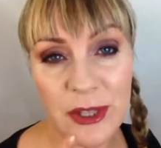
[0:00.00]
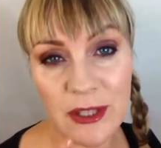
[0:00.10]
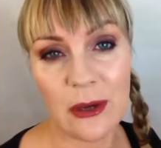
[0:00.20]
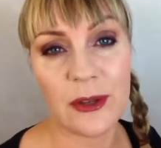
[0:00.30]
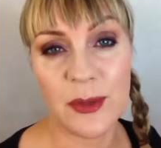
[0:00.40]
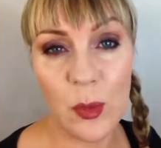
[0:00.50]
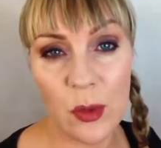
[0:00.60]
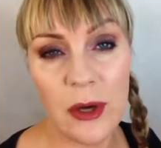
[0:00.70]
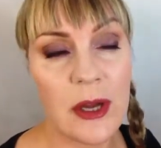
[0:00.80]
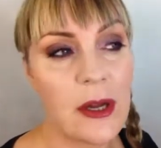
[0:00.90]
these colors
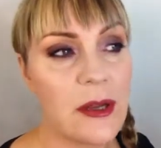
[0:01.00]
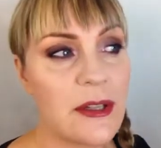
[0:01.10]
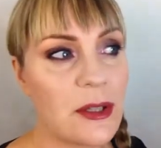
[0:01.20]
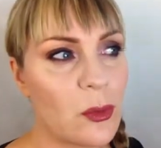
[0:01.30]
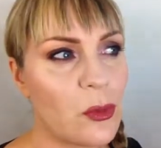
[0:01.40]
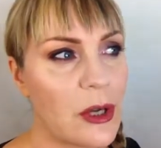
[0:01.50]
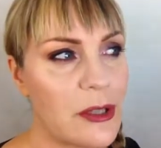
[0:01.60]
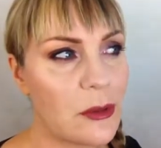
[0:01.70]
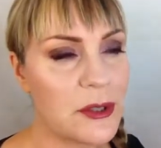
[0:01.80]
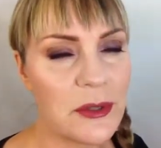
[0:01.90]
more. So
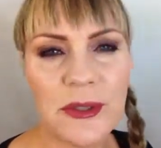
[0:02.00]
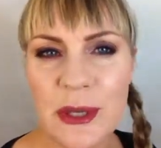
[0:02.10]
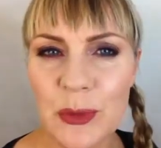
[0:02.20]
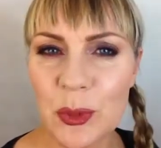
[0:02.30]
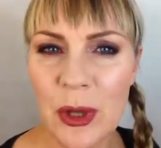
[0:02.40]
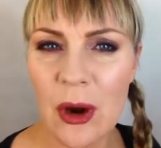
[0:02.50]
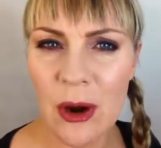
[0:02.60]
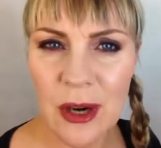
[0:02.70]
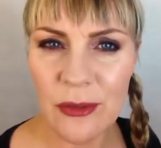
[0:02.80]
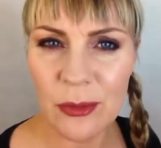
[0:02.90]
red also seemed to be
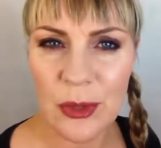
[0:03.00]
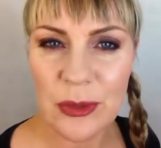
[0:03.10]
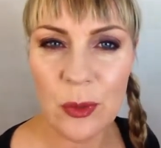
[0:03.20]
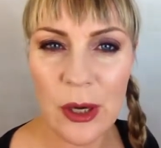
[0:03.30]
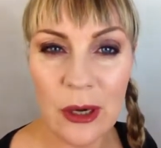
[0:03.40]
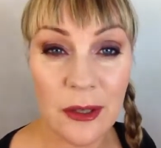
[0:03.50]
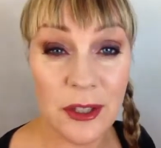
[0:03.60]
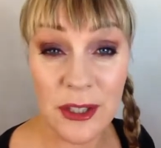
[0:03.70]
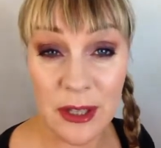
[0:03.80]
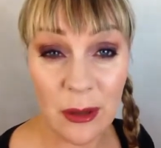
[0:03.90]
harder for me to wear,
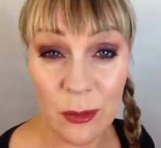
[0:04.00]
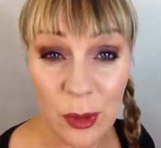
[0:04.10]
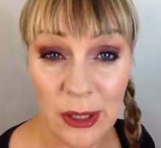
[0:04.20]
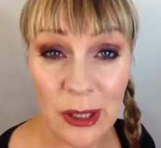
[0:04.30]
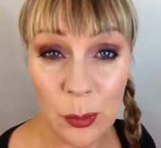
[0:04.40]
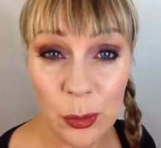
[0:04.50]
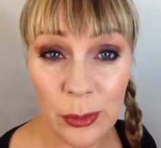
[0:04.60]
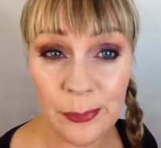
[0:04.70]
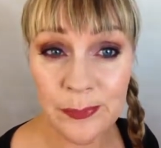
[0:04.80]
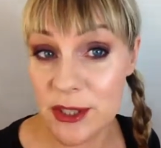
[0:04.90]
just a red lip.
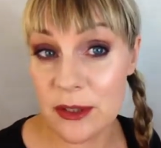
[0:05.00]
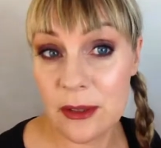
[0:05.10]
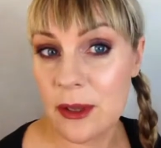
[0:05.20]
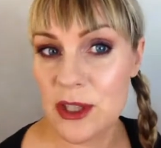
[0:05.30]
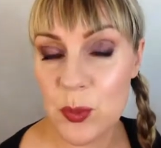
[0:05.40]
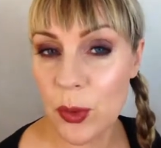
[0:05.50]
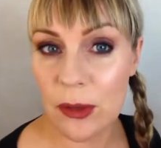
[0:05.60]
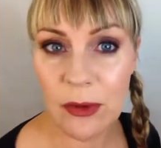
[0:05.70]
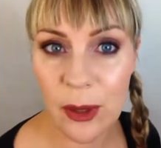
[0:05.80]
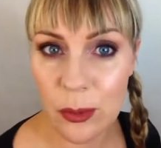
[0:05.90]
This I think is pretty
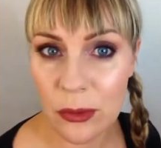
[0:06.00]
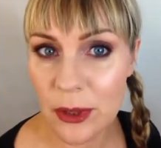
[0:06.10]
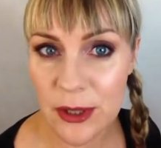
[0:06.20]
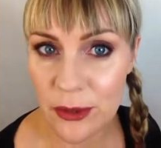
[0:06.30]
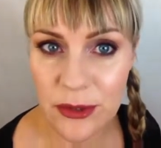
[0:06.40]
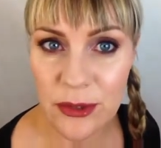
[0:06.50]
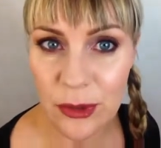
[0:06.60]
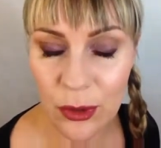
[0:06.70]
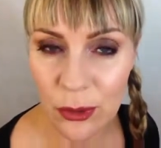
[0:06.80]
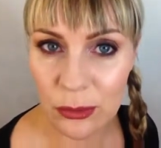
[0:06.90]
wearable and not, you
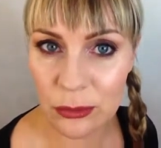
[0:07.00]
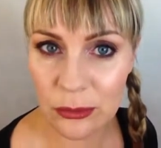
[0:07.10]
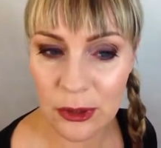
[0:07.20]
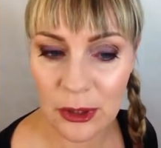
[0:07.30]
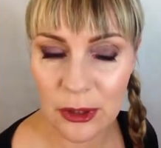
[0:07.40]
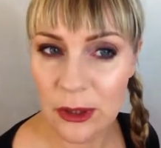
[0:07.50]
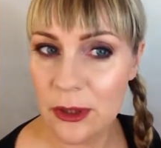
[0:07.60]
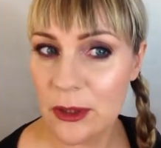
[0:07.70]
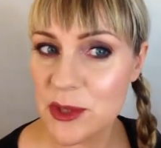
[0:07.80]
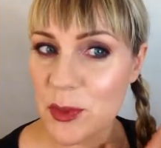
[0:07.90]
know,
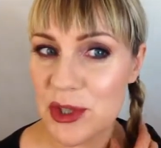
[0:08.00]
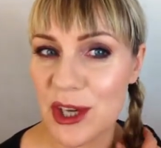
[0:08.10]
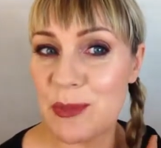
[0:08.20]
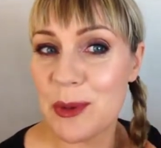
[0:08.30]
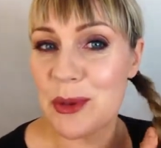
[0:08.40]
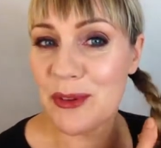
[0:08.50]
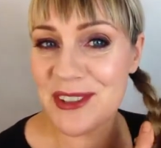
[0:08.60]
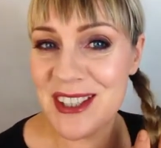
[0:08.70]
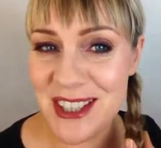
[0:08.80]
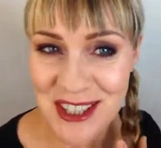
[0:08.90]
especially maybe
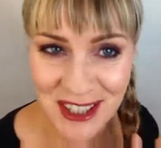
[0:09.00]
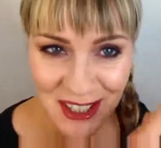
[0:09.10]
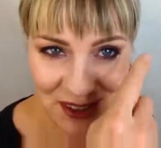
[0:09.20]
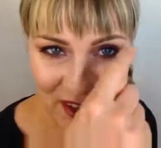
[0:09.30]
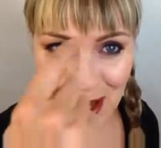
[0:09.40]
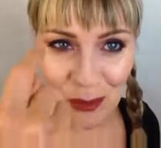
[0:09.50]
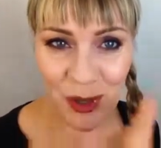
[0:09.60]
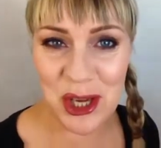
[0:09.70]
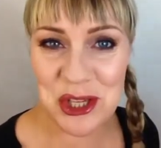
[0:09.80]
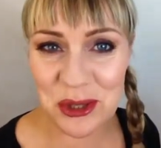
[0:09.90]
with this
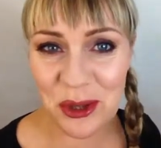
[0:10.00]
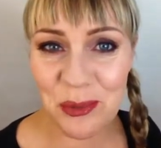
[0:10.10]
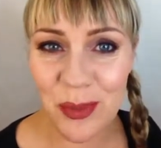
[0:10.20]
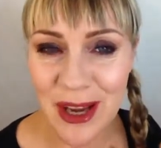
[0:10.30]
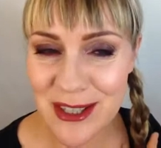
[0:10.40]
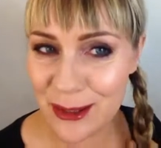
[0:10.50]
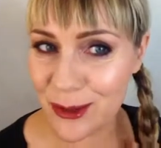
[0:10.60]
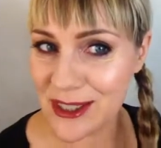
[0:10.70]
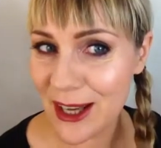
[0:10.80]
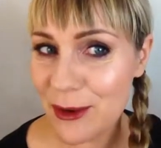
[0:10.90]
my short bangs. It
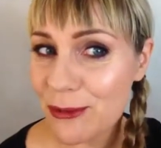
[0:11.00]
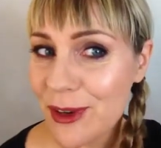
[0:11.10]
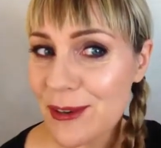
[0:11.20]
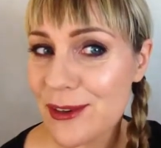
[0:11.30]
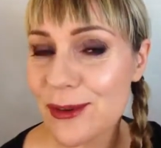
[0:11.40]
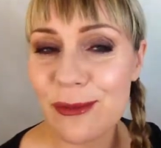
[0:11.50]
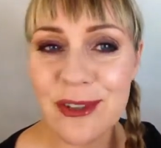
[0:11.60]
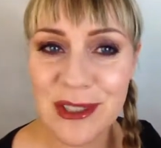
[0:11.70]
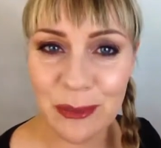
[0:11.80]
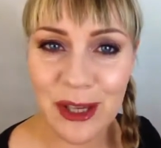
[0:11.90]
looks like a 5-year-old
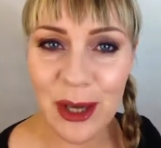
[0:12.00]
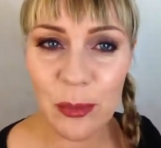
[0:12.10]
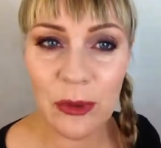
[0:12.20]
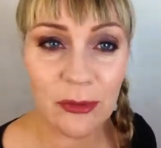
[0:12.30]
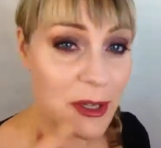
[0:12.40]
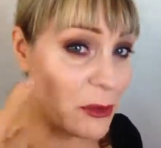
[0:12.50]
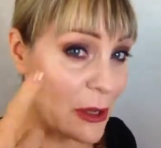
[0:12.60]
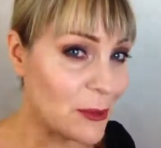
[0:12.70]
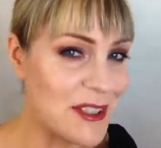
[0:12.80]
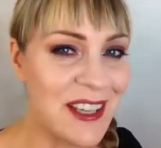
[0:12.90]
with some makeup on with
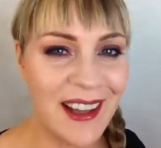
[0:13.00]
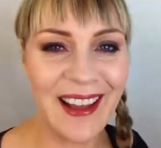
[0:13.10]
wrinkles.